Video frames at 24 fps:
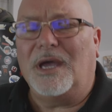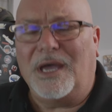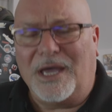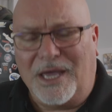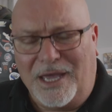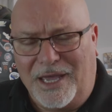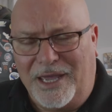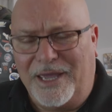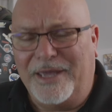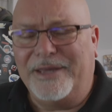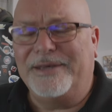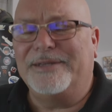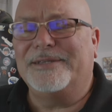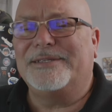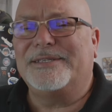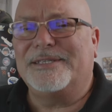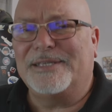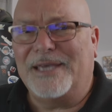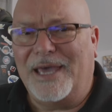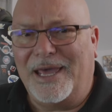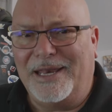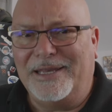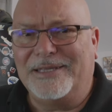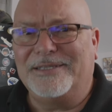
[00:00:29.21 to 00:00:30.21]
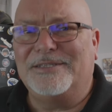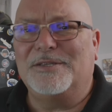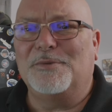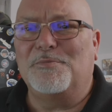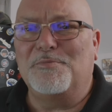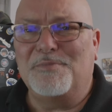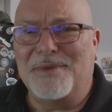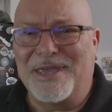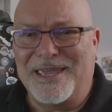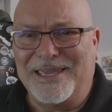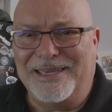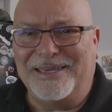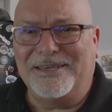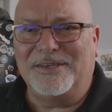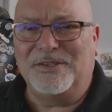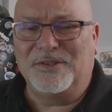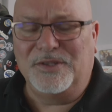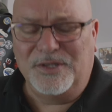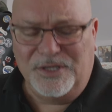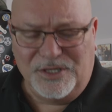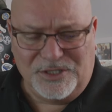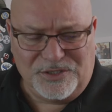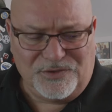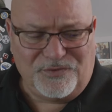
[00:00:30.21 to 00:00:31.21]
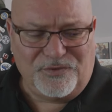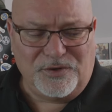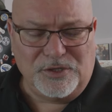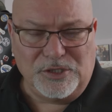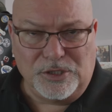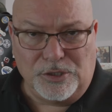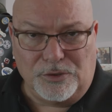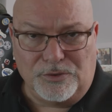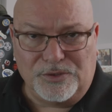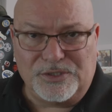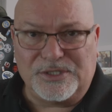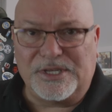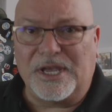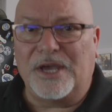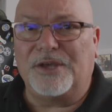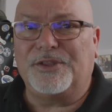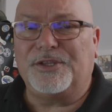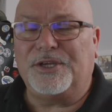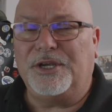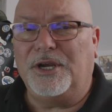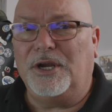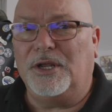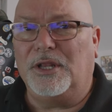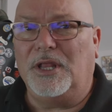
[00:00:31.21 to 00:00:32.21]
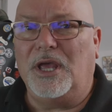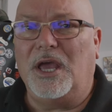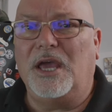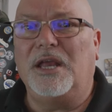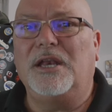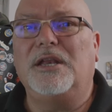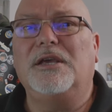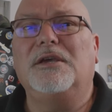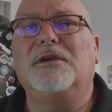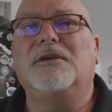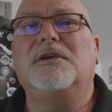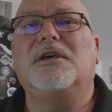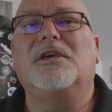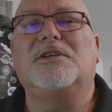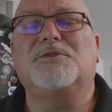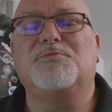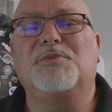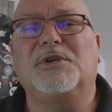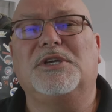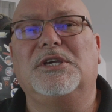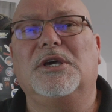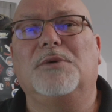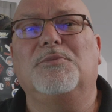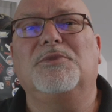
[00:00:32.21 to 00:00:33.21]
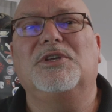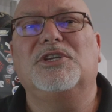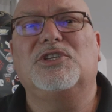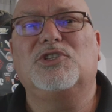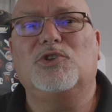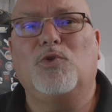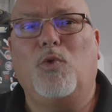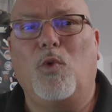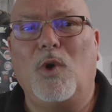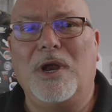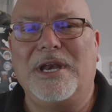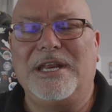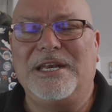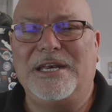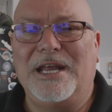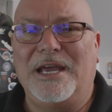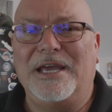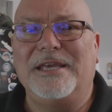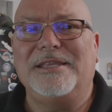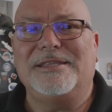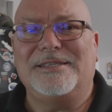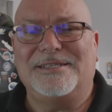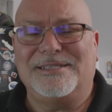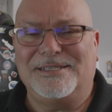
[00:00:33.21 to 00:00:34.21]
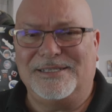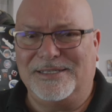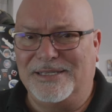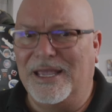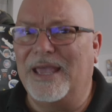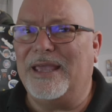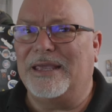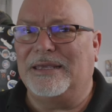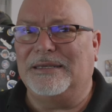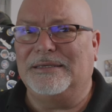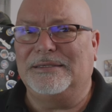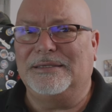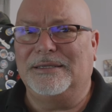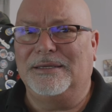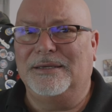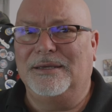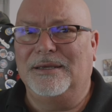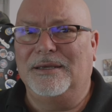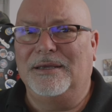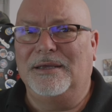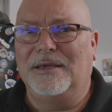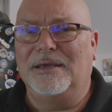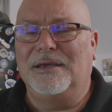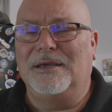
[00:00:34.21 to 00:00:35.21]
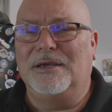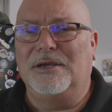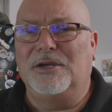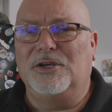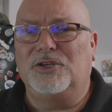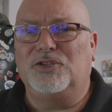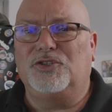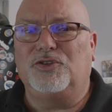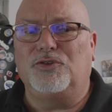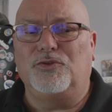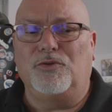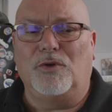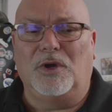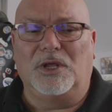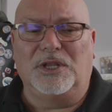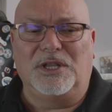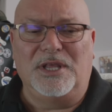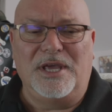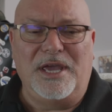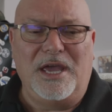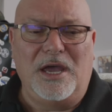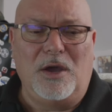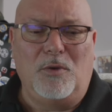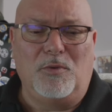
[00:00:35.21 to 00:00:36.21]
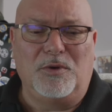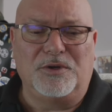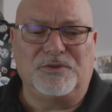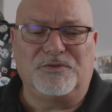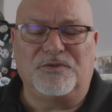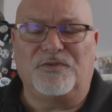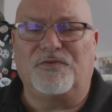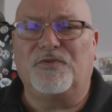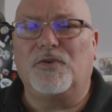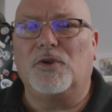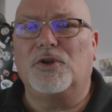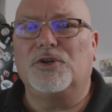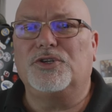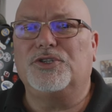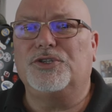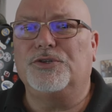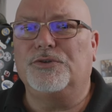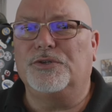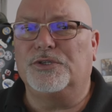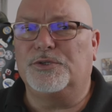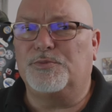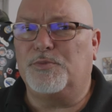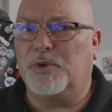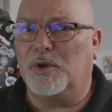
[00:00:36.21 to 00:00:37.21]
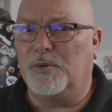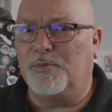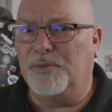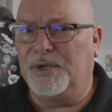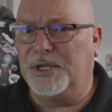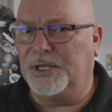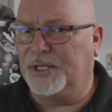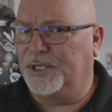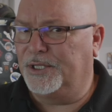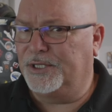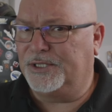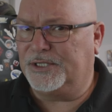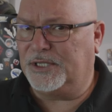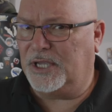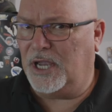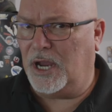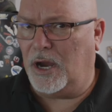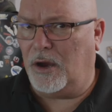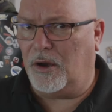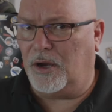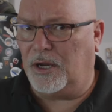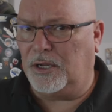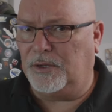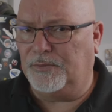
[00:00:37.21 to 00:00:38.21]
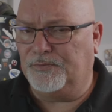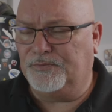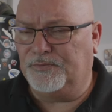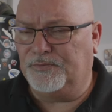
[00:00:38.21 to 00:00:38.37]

I decided to make this for you. South Carolina has become the 29th state to allow what is referred to as permitless carry.